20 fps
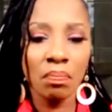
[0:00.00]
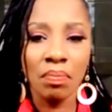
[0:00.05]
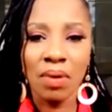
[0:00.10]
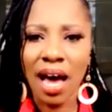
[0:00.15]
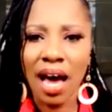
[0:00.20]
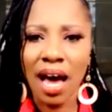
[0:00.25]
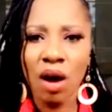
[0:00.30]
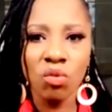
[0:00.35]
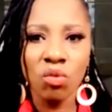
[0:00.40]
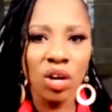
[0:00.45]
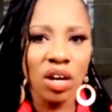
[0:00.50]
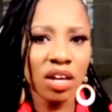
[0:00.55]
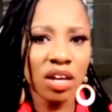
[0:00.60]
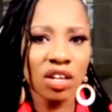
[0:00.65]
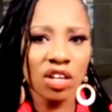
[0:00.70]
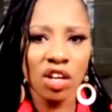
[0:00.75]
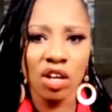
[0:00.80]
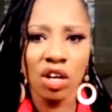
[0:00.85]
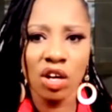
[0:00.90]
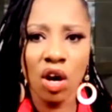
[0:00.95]
power
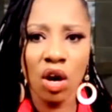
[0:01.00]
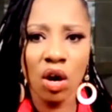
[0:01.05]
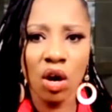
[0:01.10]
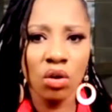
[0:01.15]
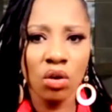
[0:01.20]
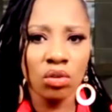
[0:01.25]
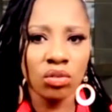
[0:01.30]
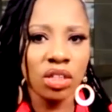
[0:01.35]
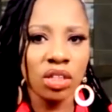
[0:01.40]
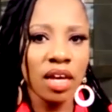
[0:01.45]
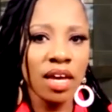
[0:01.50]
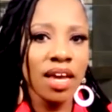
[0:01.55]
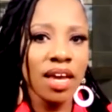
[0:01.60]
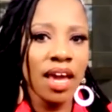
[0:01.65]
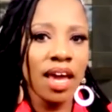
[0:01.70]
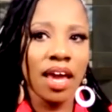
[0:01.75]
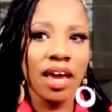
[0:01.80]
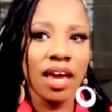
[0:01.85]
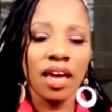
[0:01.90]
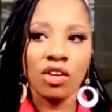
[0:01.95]
and your goals
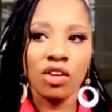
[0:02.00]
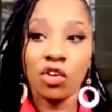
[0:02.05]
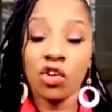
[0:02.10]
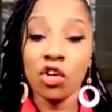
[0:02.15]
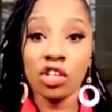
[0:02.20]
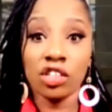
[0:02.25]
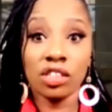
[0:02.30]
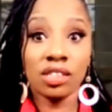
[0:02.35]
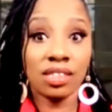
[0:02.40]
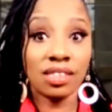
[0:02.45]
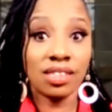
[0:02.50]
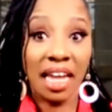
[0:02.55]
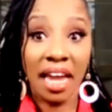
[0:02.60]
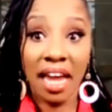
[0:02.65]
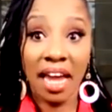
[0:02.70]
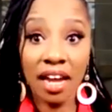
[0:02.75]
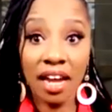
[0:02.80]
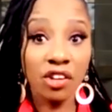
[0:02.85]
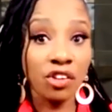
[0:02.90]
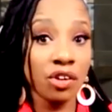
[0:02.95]
and your
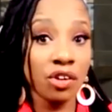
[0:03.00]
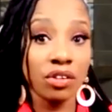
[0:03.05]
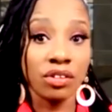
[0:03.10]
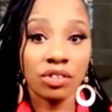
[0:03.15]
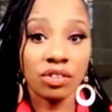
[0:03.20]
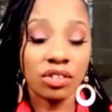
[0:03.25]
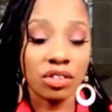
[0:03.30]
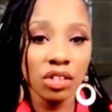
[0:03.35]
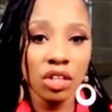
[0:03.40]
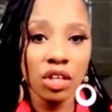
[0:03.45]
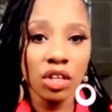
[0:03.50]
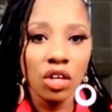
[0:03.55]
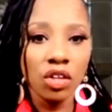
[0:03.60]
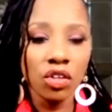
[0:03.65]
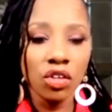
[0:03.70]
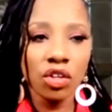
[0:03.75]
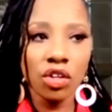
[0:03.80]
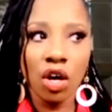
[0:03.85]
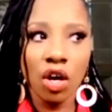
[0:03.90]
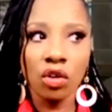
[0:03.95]
standards.
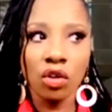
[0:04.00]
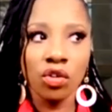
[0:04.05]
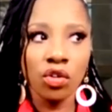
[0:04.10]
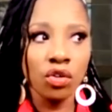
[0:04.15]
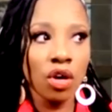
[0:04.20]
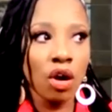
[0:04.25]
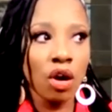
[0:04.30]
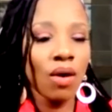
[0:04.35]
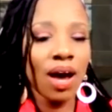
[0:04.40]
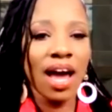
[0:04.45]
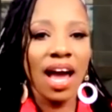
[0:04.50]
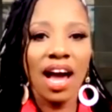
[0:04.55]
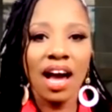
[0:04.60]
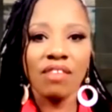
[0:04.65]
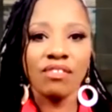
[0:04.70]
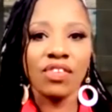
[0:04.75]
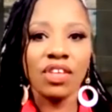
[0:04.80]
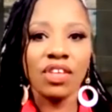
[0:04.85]
You don't have